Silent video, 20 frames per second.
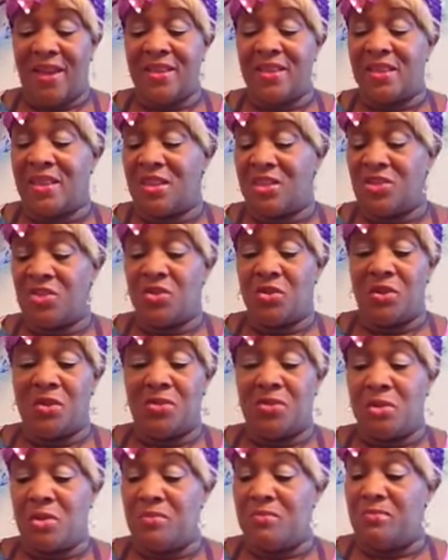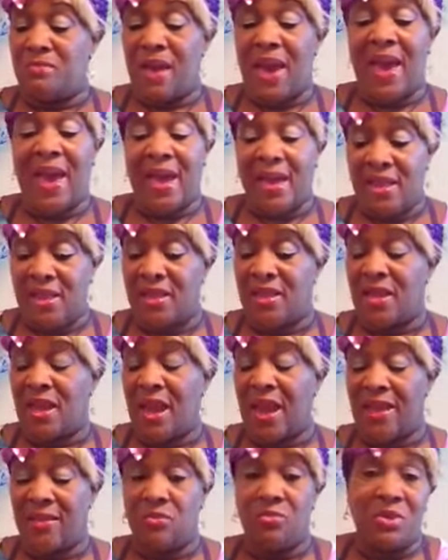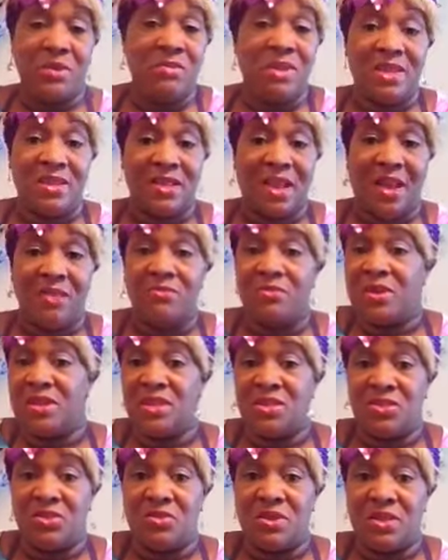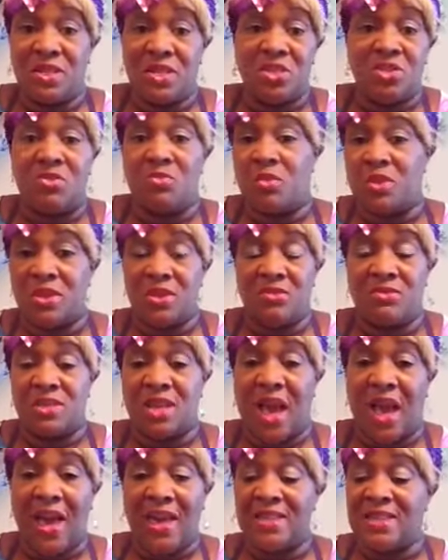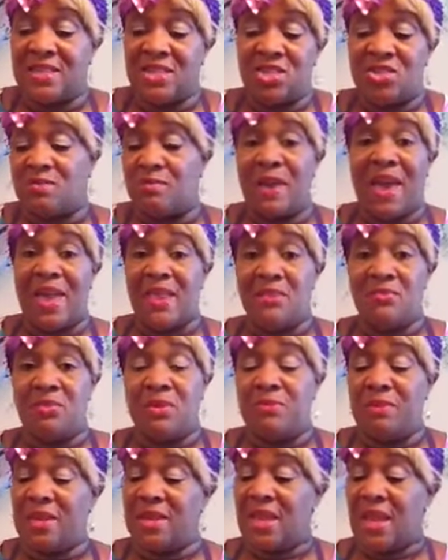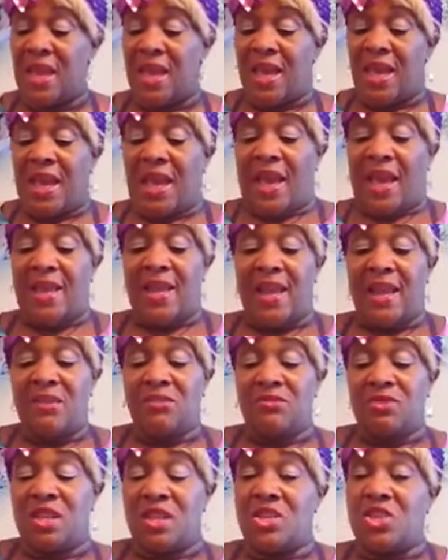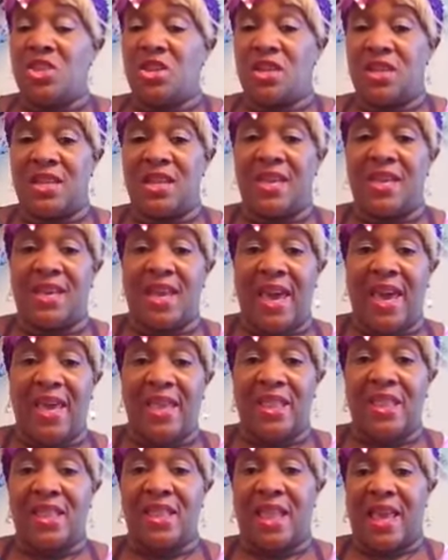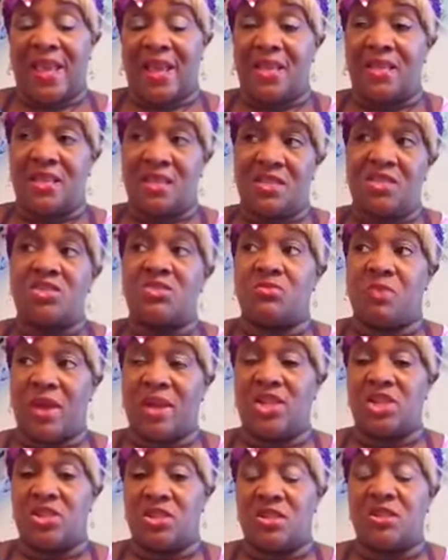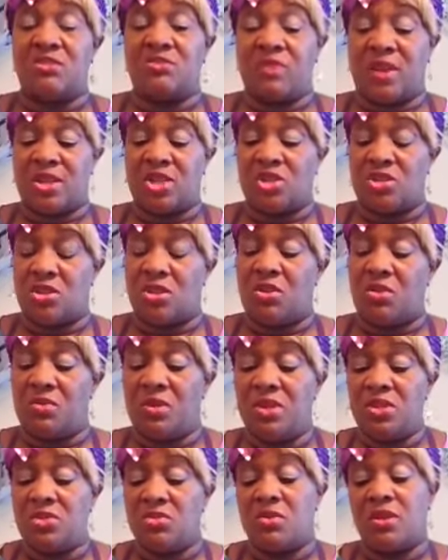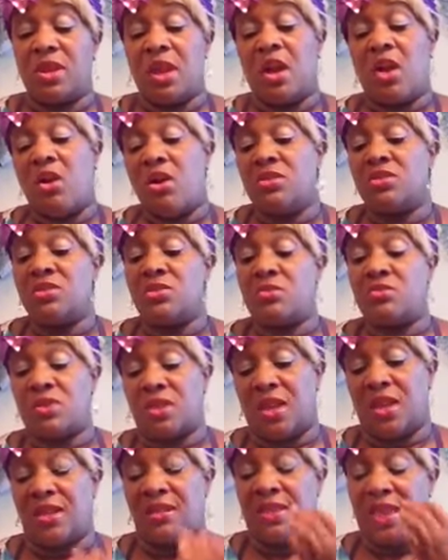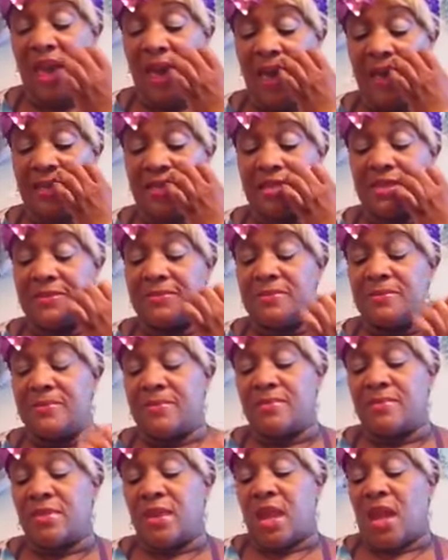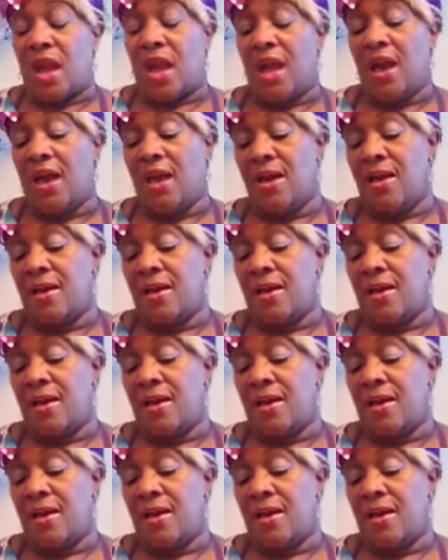think you're mad at women. I really do. I think you're one of those guys that's just mad at women. And I don't think you're going to get that this direction is the direction to go into. And I also think that... Ray,